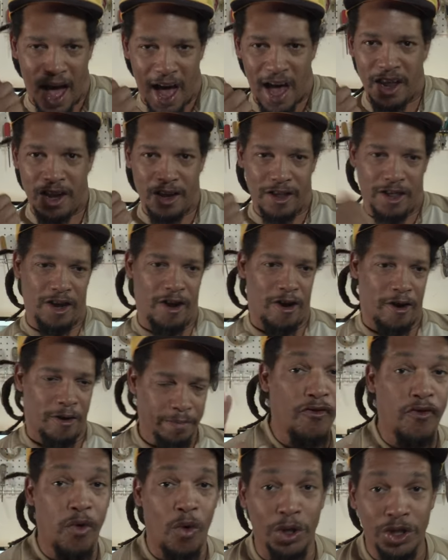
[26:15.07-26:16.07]
out of there.
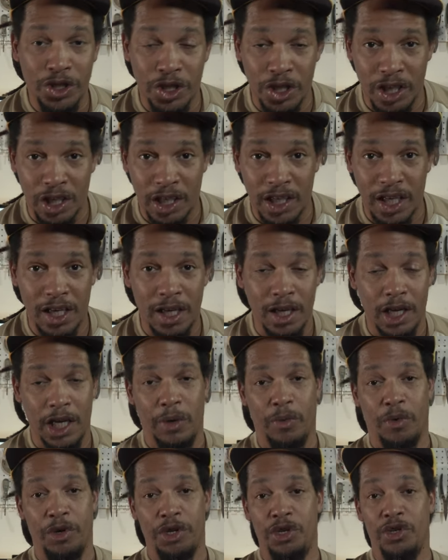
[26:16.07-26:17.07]
Fortunately,
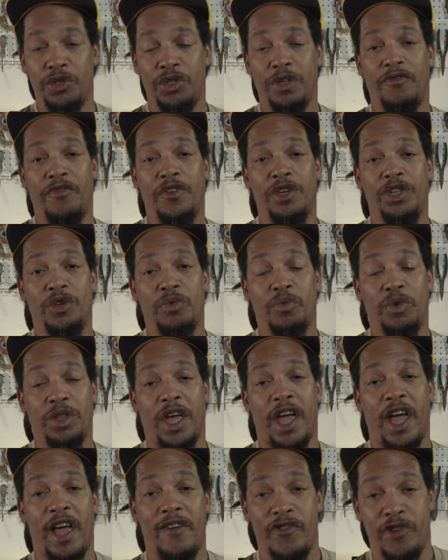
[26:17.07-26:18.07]
we're usually fishing with
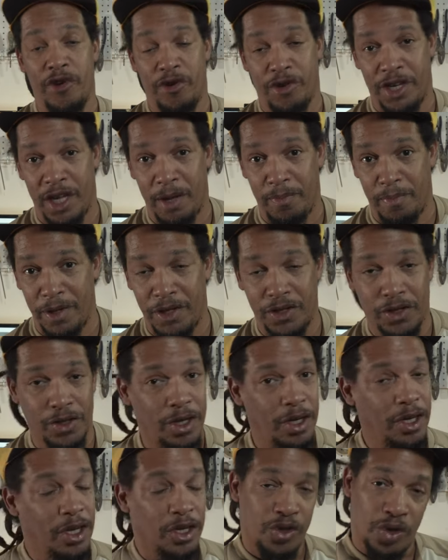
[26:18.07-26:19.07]
heavier
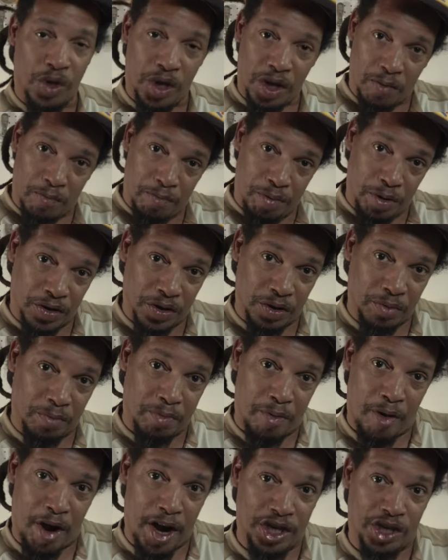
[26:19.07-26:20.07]
tippets, so you can put some
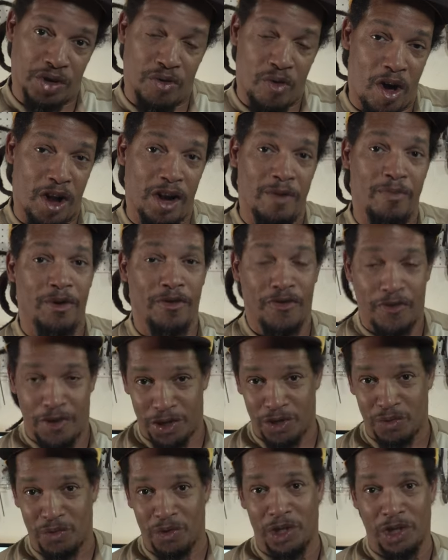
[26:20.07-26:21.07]
pressure on them. We're
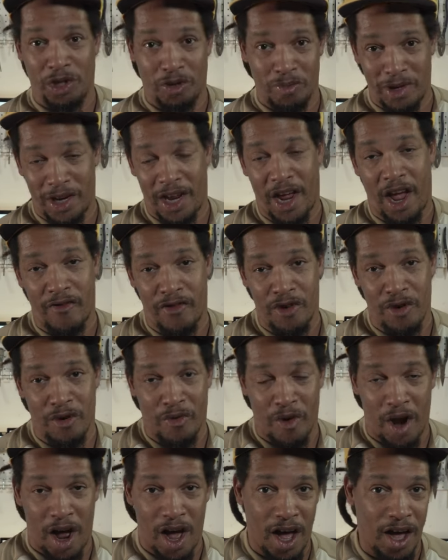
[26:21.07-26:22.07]
fishing with a little bit heavier
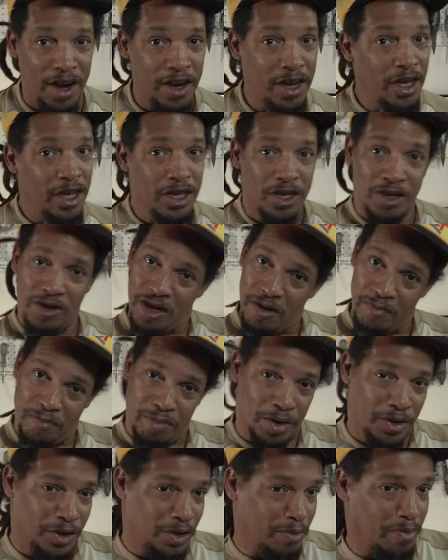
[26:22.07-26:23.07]
rod. You can
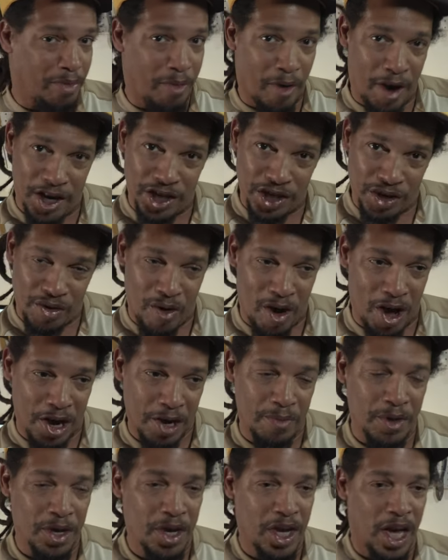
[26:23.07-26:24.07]
put some pressure on
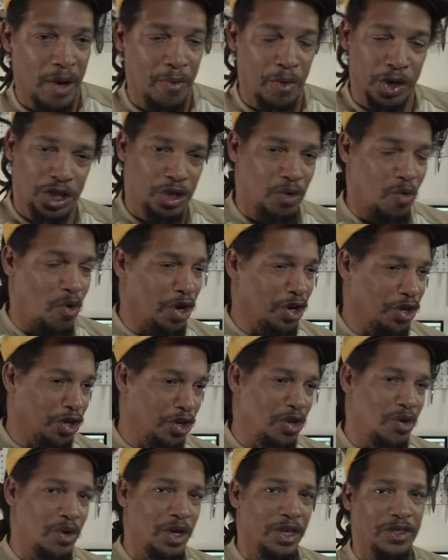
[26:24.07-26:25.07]
them, and what you want to
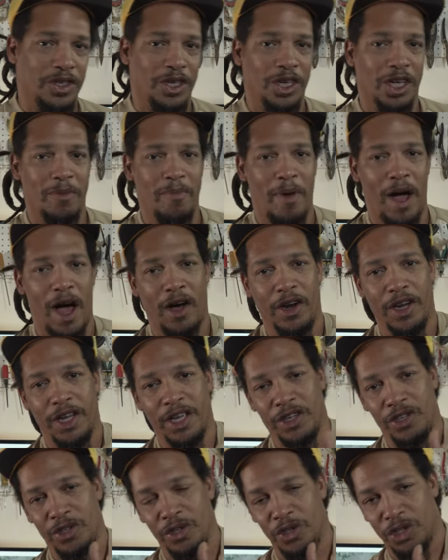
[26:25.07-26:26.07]
do is get them out
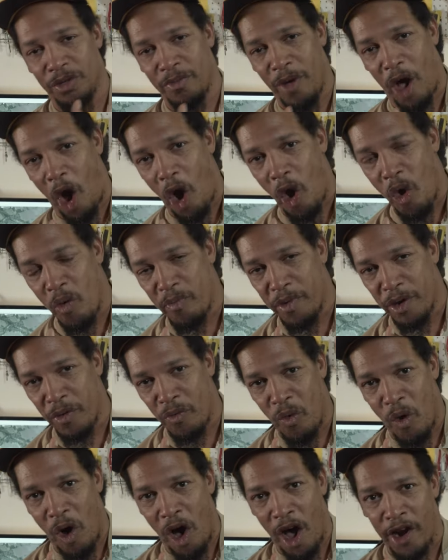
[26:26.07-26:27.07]
into some
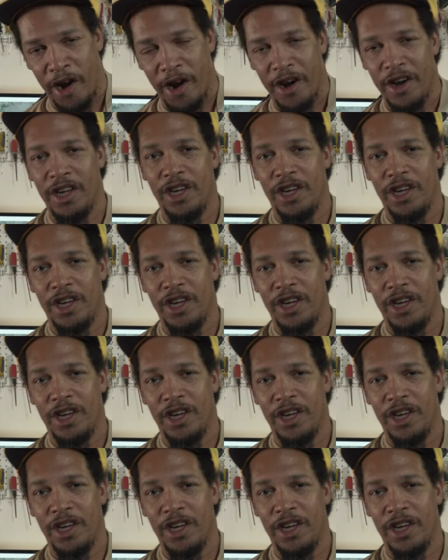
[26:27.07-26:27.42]
open water.